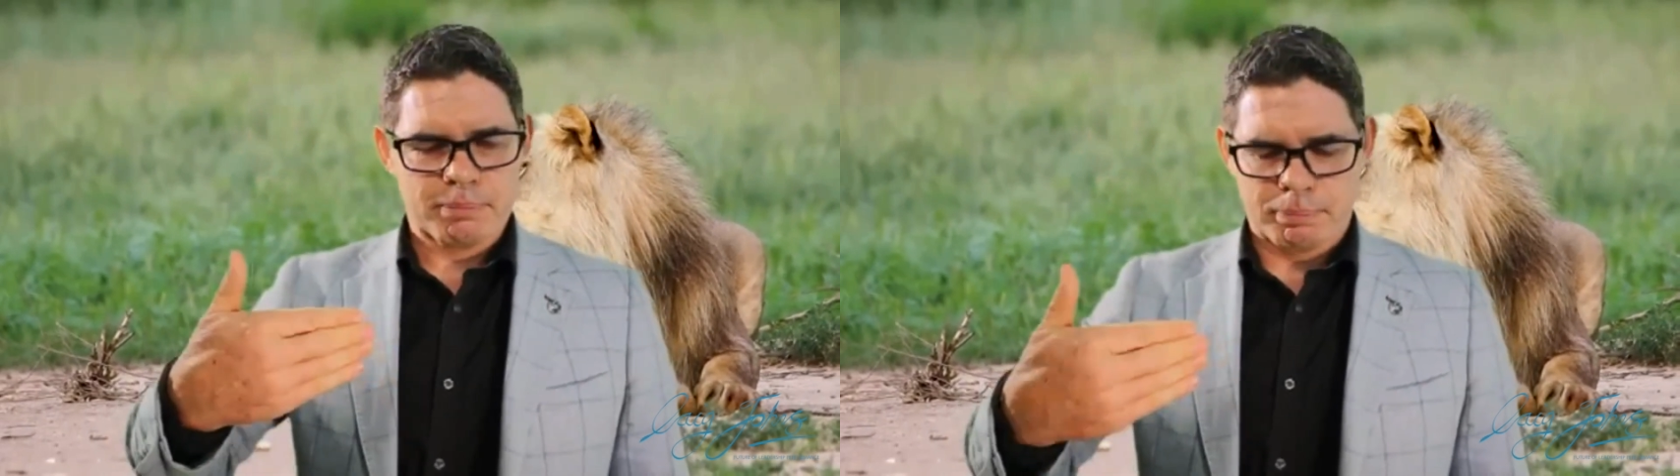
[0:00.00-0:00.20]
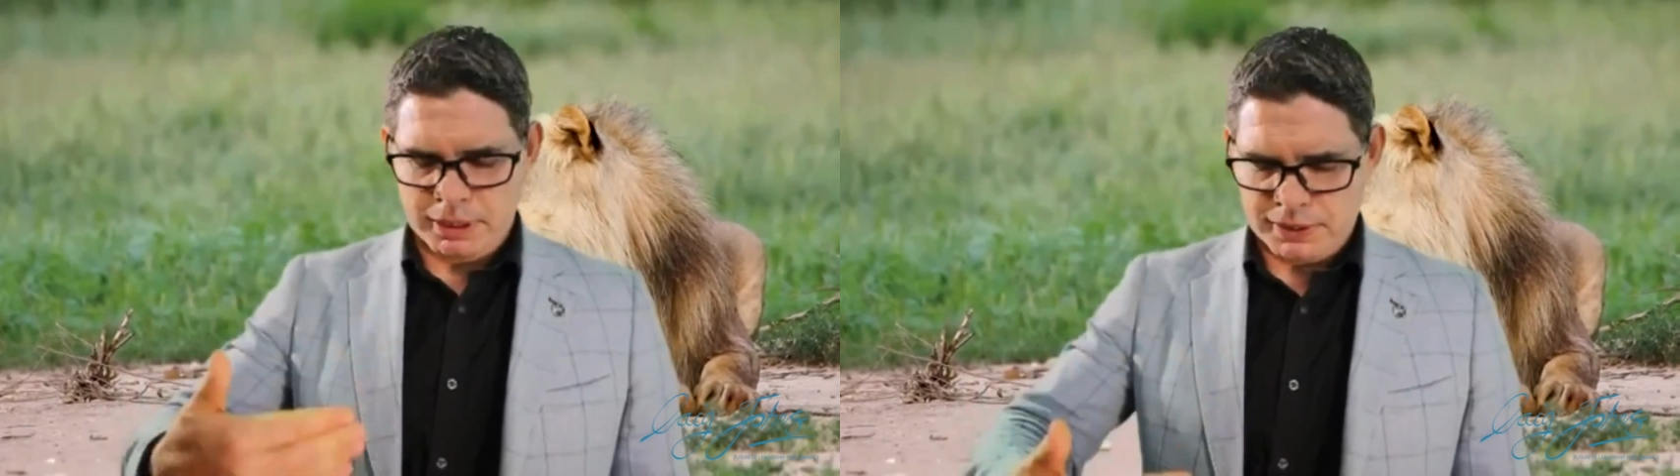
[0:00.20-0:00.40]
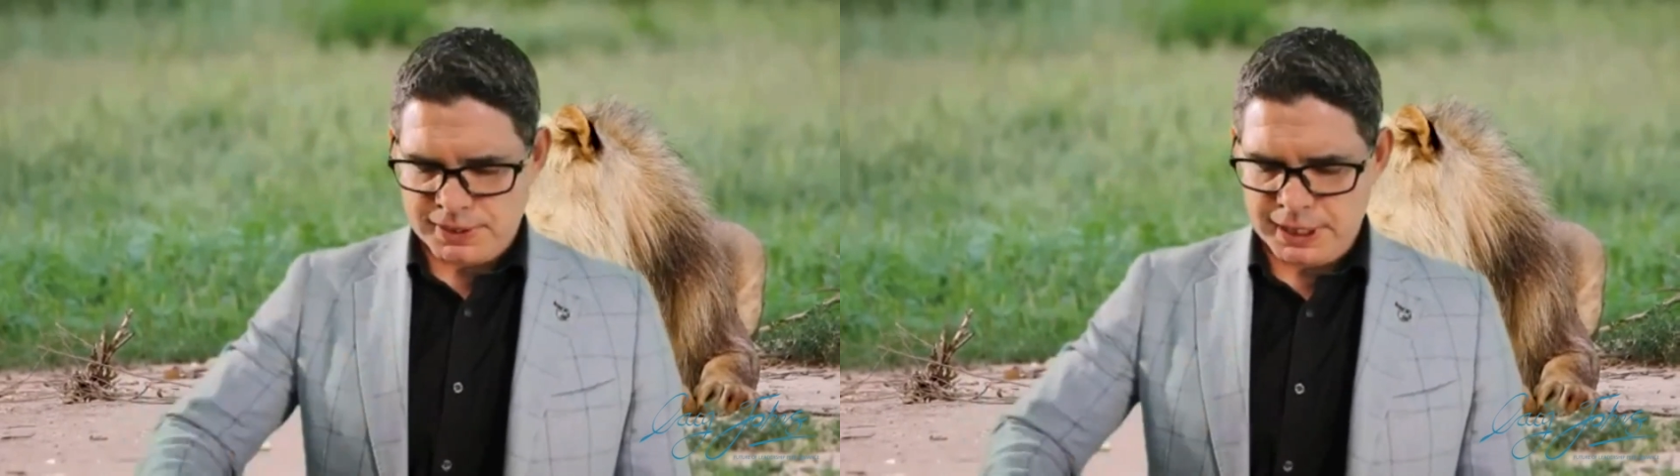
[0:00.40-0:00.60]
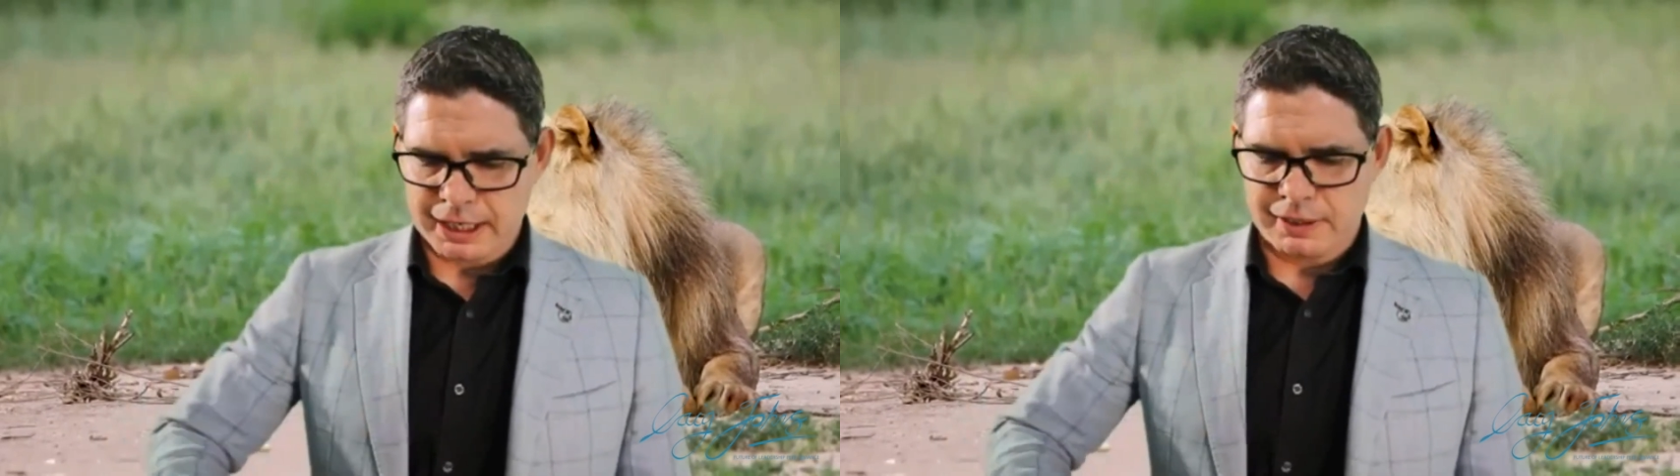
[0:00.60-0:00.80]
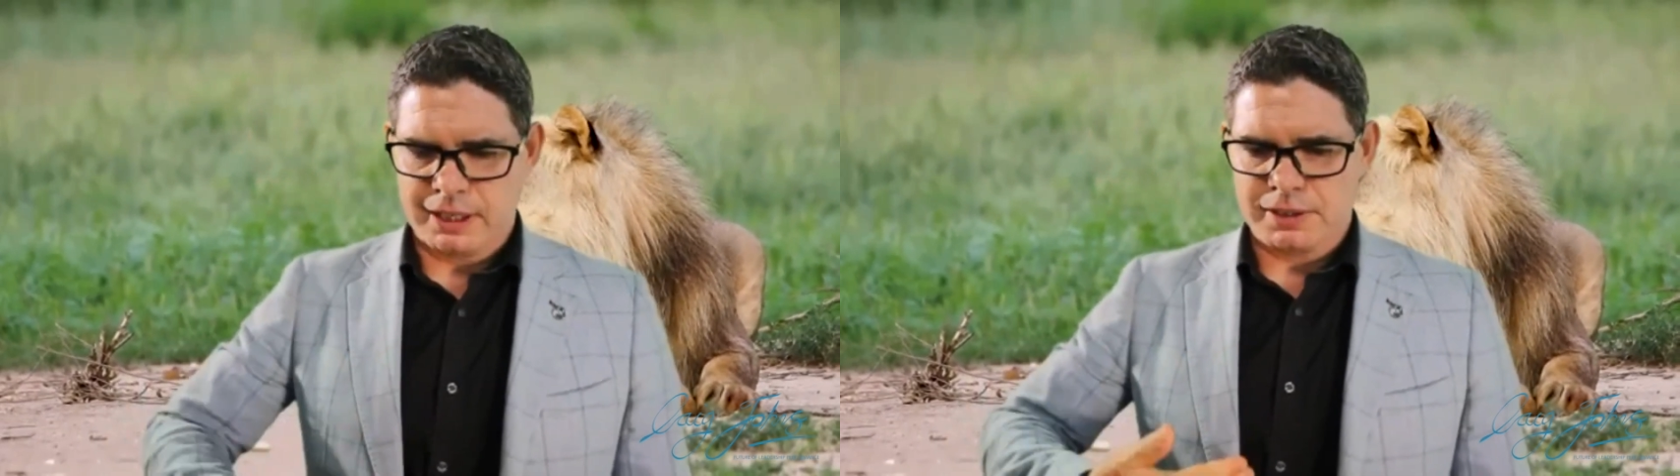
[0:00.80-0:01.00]
but stand
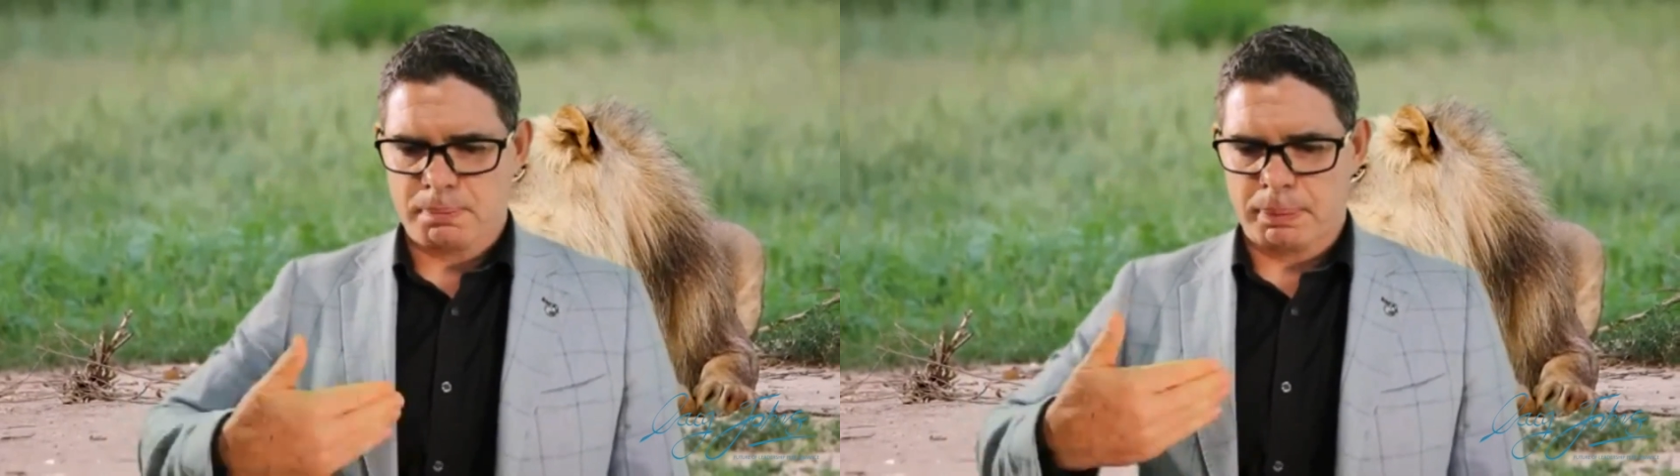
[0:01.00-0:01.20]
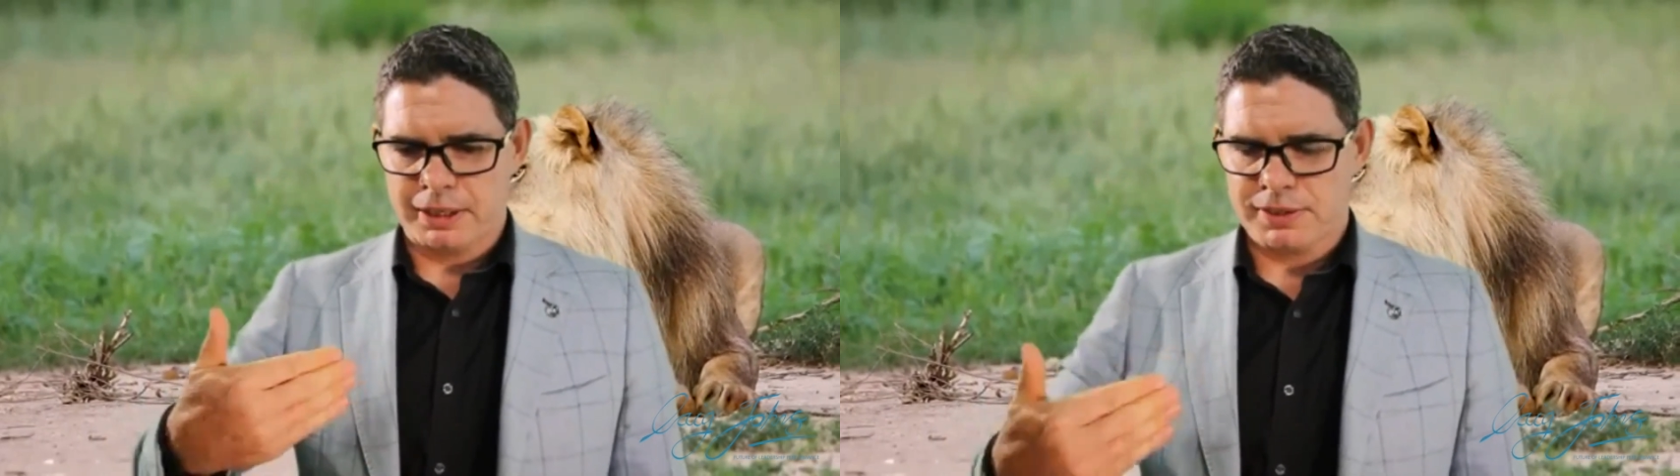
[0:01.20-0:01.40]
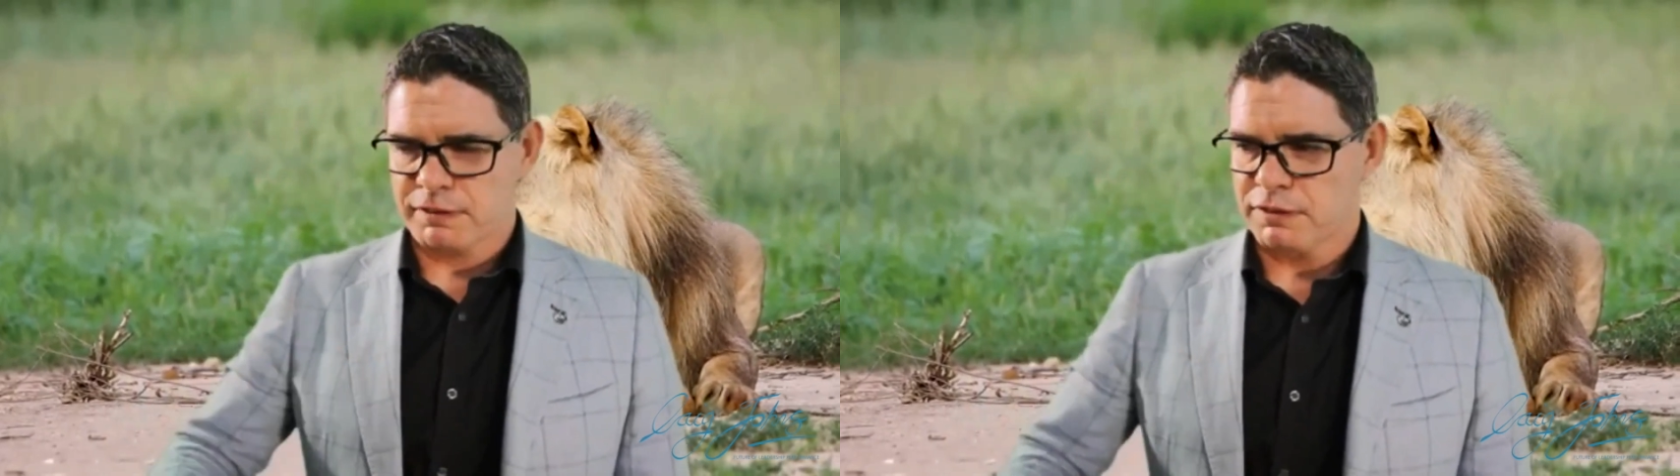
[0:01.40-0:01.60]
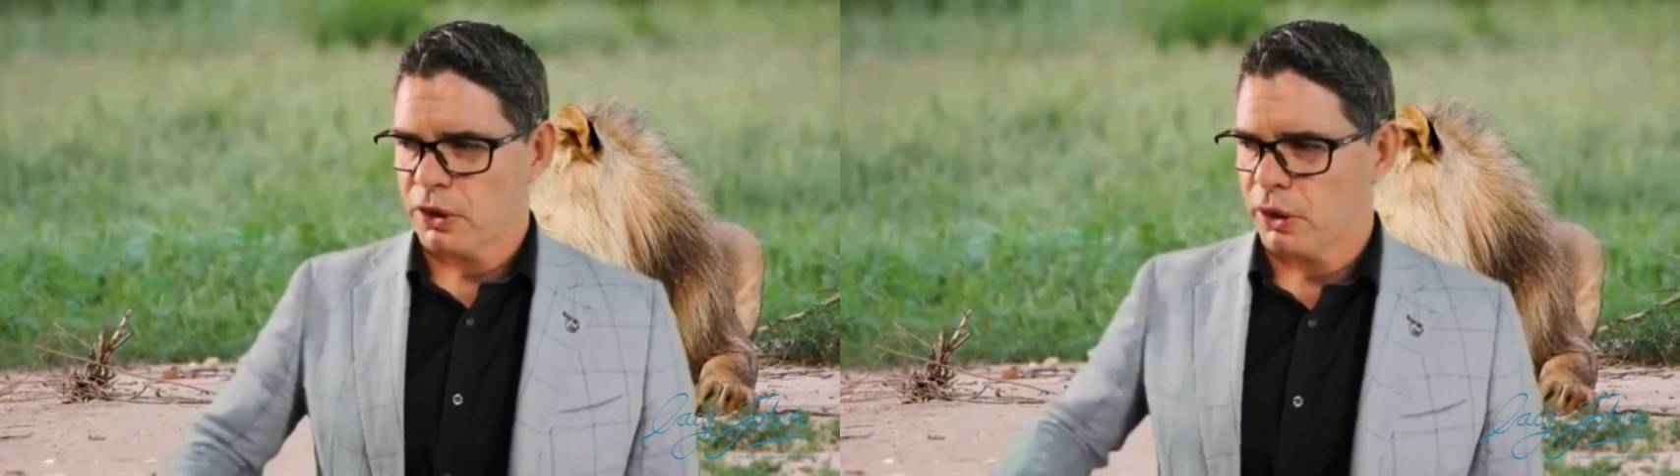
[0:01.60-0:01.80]
in that space of no